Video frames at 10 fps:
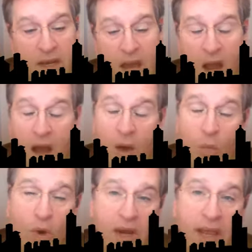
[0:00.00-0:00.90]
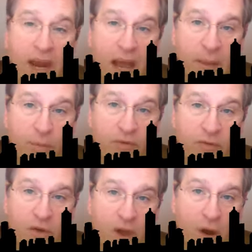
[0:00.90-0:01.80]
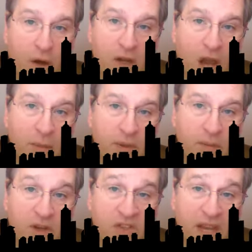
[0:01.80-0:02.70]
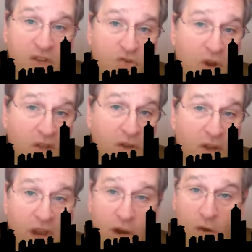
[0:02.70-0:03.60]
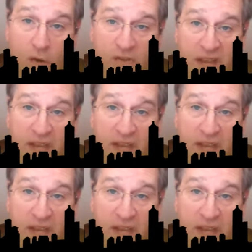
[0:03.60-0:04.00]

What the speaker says: Now, on one hand, I prefer the hard copy because I can draw little arrows.